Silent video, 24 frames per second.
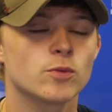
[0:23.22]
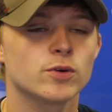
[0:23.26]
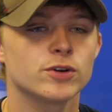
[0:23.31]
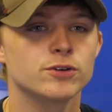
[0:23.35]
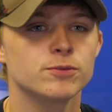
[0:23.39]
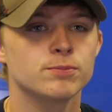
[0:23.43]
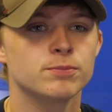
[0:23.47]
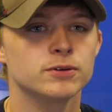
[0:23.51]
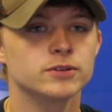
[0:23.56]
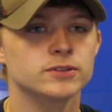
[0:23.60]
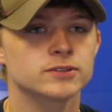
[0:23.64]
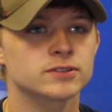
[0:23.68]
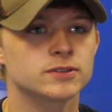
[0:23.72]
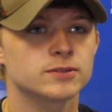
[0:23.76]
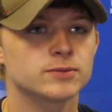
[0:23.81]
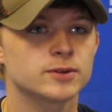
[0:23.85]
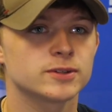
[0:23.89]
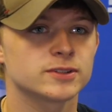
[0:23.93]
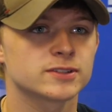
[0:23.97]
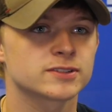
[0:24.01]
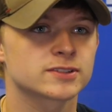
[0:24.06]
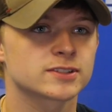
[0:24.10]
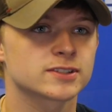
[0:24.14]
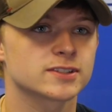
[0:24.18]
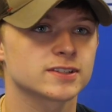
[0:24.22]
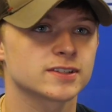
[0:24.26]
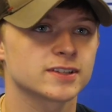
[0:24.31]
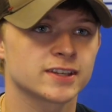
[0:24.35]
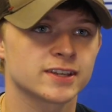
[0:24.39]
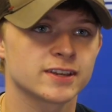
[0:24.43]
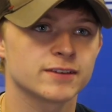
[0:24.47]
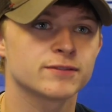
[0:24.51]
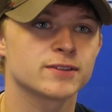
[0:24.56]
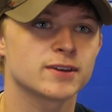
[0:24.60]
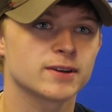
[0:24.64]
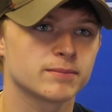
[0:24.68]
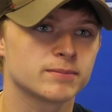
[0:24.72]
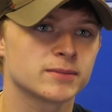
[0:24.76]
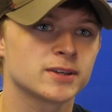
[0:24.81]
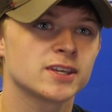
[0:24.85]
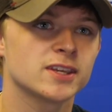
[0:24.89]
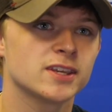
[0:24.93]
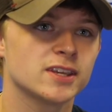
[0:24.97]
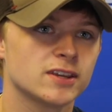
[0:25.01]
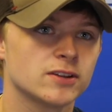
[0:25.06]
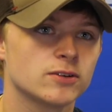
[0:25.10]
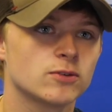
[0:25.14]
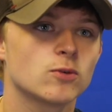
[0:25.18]
When you put someone's, give them
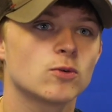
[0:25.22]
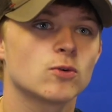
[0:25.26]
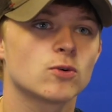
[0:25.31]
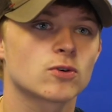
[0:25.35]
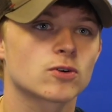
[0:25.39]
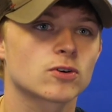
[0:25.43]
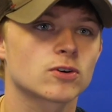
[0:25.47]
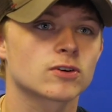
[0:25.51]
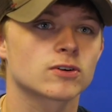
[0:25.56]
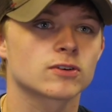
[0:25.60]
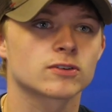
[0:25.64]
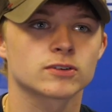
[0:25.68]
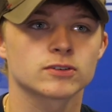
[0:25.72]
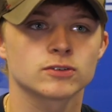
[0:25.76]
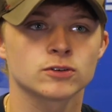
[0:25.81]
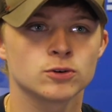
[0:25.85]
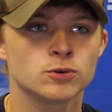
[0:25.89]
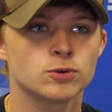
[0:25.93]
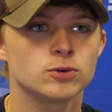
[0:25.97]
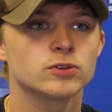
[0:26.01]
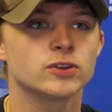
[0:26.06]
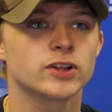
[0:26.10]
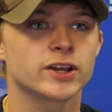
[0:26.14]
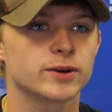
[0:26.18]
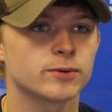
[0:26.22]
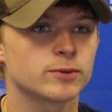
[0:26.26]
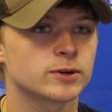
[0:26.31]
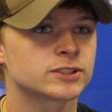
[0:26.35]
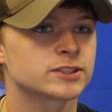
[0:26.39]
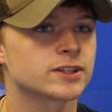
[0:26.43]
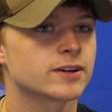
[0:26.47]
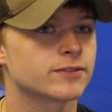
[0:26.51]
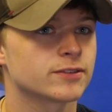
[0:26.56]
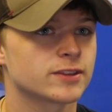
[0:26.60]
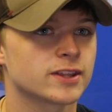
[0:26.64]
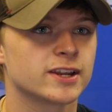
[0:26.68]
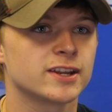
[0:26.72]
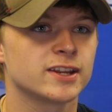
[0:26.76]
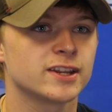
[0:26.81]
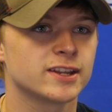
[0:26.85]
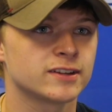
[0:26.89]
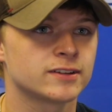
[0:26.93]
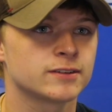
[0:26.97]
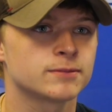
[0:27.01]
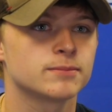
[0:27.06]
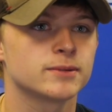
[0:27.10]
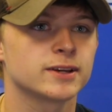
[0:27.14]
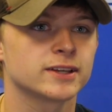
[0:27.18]
heat or cooling, whichever they
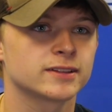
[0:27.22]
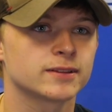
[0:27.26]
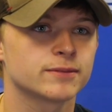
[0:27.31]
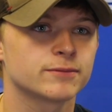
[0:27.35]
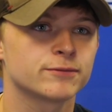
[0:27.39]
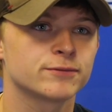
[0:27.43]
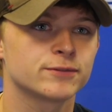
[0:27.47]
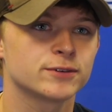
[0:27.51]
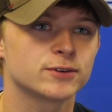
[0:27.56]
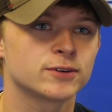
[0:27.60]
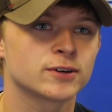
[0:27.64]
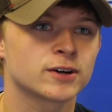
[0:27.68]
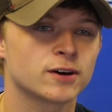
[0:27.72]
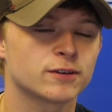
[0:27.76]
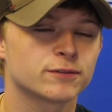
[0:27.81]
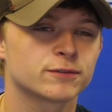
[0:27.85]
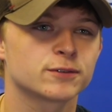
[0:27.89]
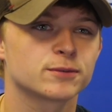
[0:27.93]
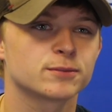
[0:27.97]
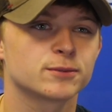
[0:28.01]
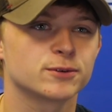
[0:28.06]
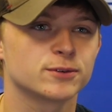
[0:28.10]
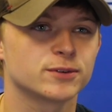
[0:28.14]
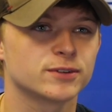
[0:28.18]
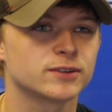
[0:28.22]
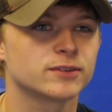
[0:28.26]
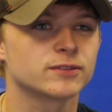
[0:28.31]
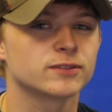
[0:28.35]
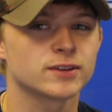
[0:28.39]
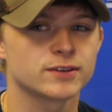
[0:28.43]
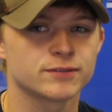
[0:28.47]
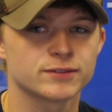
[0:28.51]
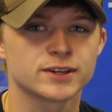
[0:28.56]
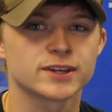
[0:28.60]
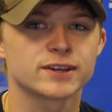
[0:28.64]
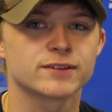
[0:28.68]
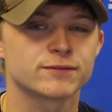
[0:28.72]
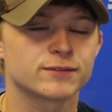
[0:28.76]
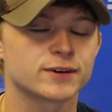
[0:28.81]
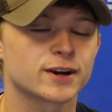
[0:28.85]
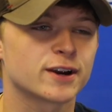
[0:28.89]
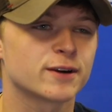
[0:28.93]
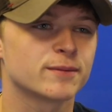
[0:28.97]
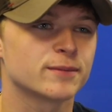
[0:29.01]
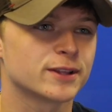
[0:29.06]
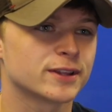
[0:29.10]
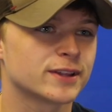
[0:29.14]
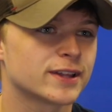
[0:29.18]
need to make them feel comfortable in a living
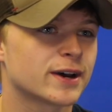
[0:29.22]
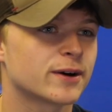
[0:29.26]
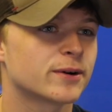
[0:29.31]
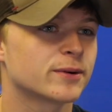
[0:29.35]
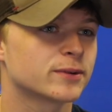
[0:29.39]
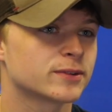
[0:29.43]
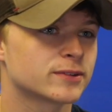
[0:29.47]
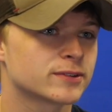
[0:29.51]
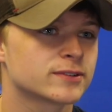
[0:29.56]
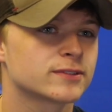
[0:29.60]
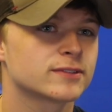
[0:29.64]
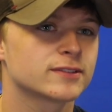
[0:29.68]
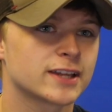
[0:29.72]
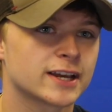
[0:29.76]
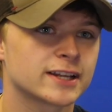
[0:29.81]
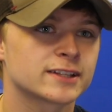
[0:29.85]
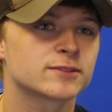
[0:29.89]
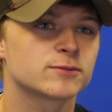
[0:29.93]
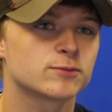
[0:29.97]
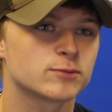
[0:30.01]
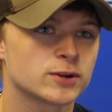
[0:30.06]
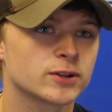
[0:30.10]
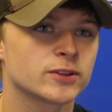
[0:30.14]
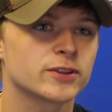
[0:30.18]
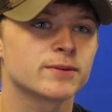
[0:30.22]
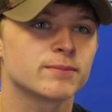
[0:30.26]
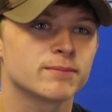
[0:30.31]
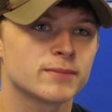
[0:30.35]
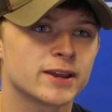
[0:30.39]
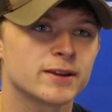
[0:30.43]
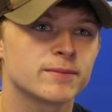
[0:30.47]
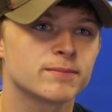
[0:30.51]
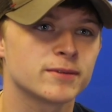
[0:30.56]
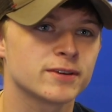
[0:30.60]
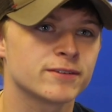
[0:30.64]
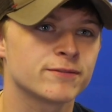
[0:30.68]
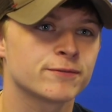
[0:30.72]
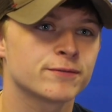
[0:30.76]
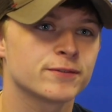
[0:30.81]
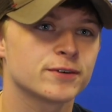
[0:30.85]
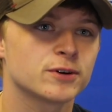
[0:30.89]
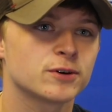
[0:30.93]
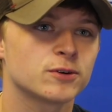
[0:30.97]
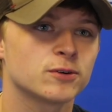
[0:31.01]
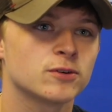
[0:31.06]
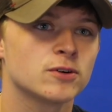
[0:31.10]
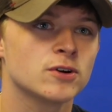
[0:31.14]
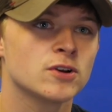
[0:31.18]
environment, that really made me
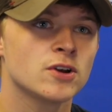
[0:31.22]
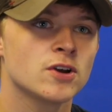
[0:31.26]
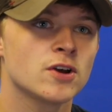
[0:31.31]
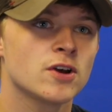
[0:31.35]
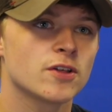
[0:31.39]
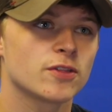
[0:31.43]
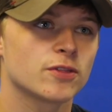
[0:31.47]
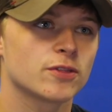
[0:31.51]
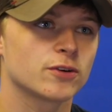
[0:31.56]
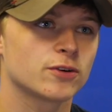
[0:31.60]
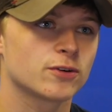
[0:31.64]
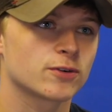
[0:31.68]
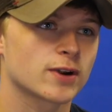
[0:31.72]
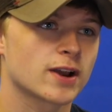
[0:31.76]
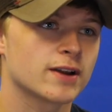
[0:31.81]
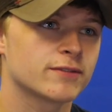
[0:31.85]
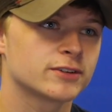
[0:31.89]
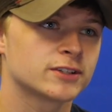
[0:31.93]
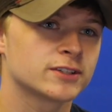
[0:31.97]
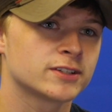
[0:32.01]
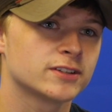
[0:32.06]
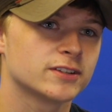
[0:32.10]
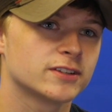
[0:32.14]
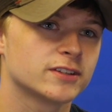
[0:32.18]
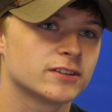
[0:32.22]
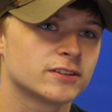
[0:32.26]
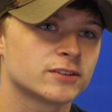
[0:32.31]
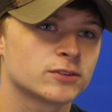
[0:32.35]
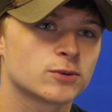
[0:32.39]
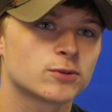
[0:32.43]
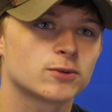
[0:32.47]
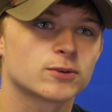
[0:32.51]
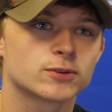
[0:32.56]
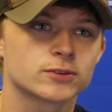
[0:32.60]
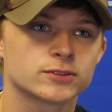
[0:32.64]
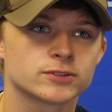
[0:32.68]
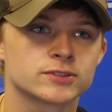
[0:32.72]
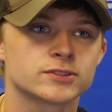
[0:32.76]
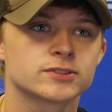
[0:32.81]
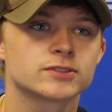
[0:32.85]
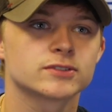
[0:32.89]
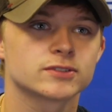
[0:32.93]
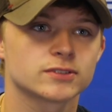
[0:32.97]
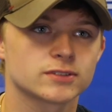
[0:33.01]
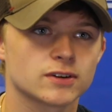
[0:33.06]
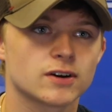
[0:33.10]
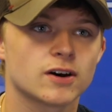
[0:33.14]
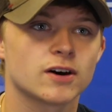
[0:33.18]
feel the gravity
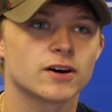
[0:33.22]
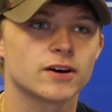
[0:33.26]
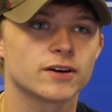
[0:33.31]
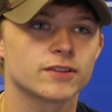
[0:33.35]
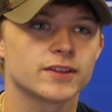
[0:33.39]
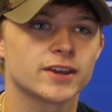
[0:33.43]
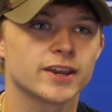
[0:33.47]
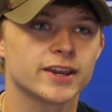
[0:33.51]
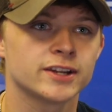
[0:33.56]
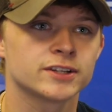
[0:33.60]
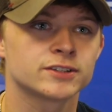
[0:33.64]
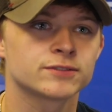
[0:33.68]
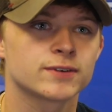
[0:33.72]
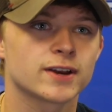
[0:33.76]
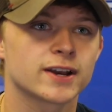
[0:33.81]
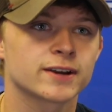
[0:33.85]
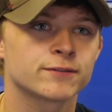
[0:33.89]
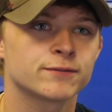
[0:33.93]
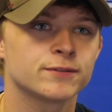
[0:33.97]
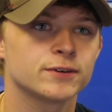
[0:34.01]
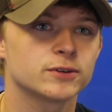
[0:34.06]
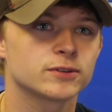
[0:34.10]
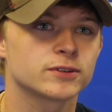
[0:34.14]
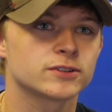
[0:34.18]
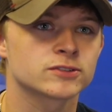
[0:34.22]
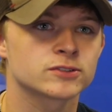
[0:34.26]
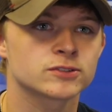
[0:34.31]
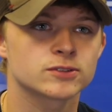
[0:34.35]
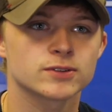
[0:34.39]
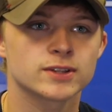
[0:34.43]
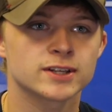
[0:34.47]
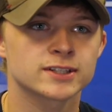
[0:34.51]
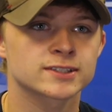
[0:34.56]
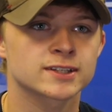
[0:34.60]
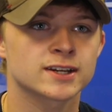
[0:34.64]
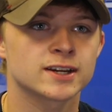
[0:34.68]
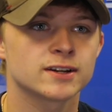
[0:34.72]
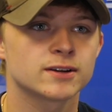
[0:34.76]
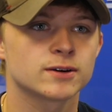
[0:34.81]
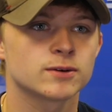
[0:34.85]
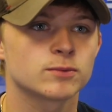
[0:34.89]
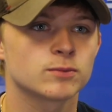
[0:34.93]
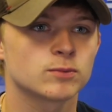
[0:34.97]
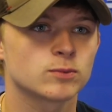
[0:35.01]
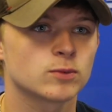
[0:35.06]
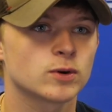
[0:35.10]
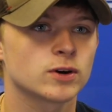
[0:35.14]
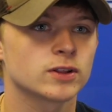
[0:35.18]
towards the HVAC field. And so that's kind
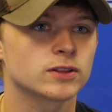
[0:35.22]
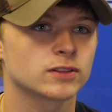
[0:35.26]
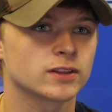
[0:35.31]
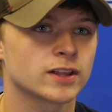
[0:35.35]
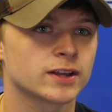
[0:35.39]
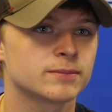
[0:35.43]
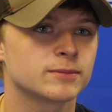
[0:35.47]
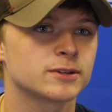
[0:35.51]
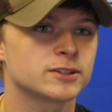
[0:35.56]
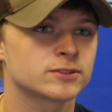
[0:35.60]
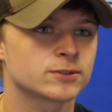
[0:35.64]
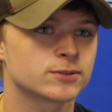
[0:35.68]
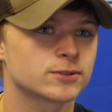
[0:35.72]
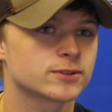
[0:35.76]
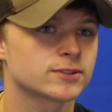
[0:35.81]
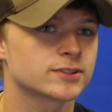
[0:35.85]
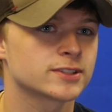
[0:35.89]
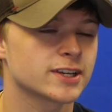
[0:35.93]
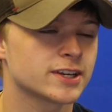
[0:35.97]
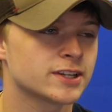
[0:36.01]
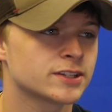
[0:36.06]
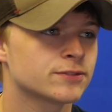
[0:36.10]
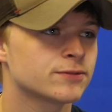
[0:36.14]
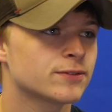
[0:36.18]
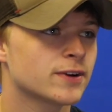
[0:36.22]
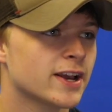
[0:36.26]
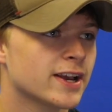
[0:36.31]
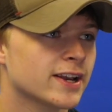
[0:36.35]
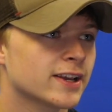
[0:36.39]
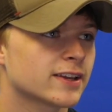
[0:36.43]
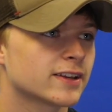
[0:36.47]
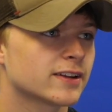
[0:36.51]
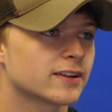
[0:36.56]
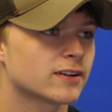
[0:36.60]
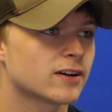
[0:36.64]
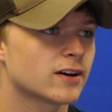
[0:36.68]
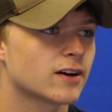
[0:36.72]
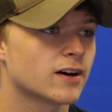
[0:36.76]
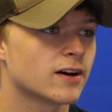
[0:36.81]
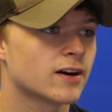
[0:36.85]
of what led me towards HVAC, and